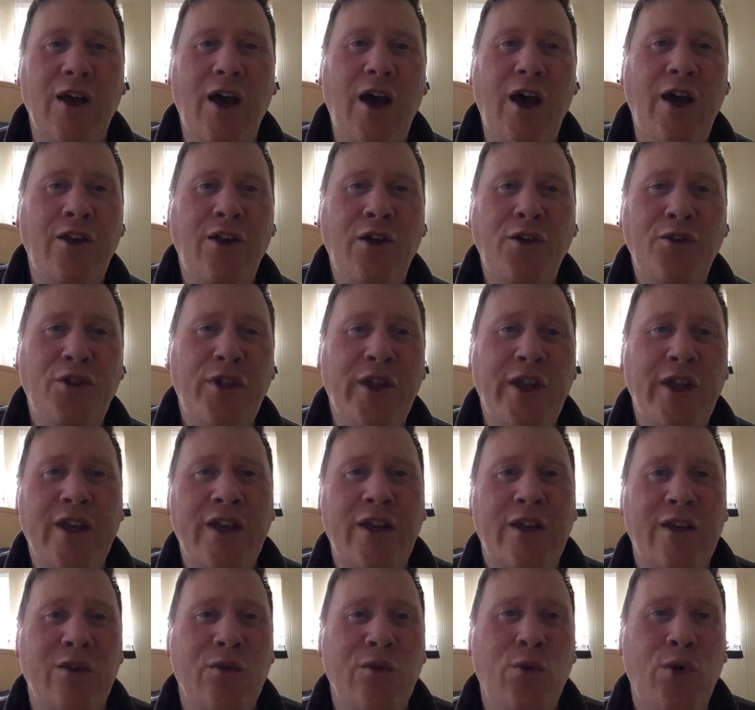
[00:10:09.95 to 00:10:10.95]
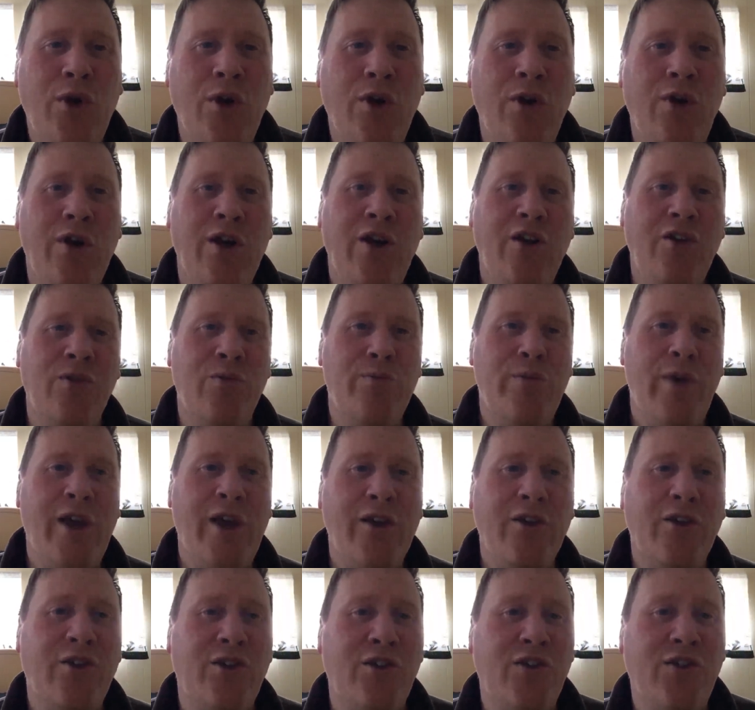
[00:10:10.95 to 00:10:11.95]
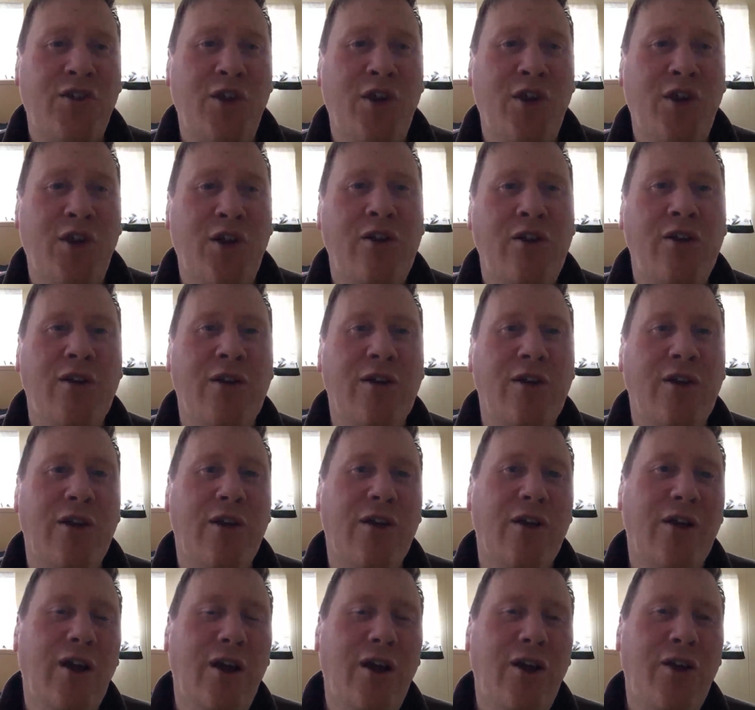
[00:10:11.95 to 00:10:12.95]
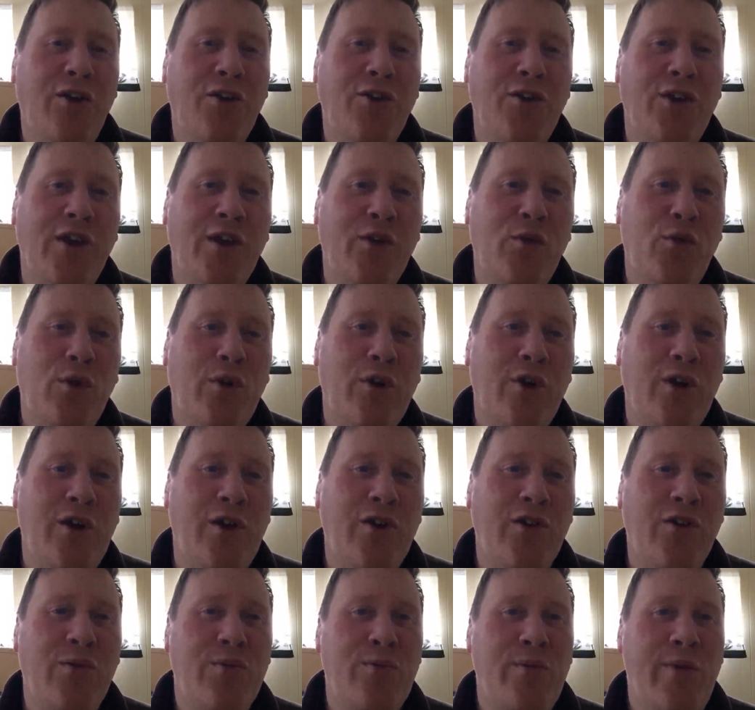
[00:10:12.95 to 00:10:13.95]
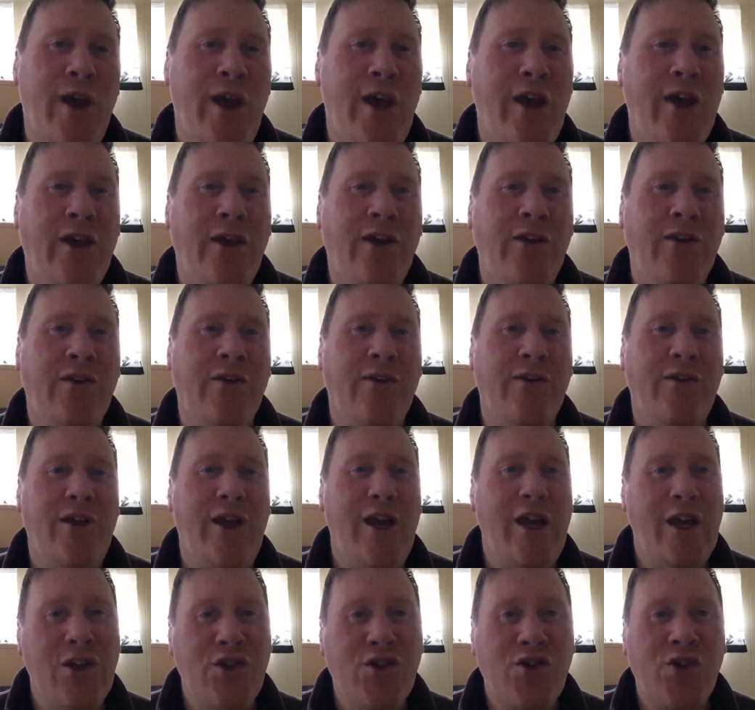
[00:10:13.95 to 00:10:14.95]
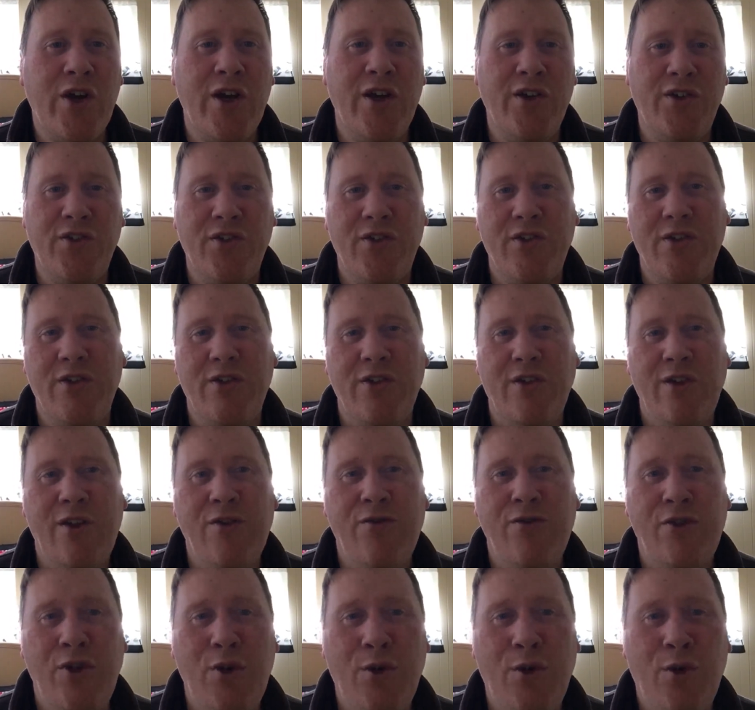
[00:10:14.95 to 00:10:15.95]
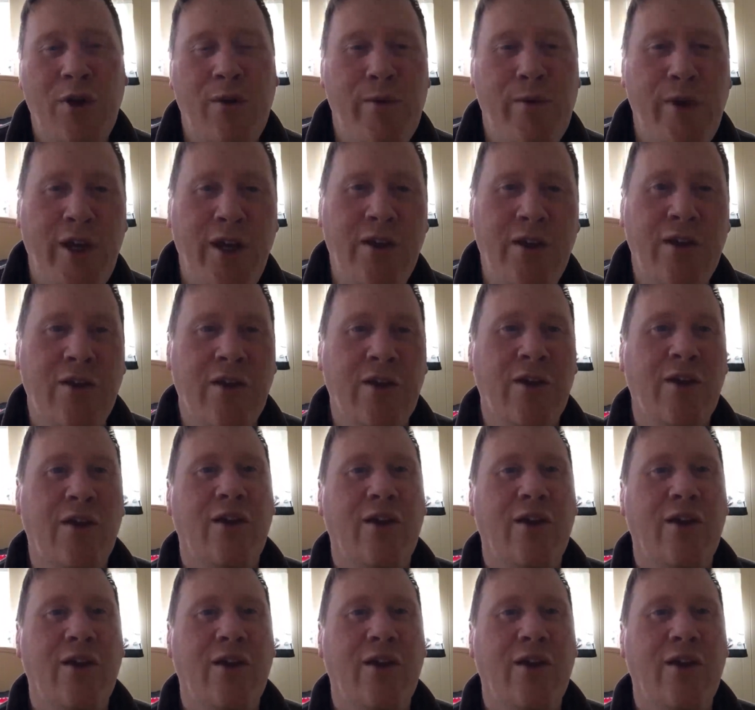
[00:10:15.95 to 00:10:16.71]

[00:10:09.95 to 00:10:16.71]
I don't think we're his main concern. I don't think we're his main interest, if you know what I mean.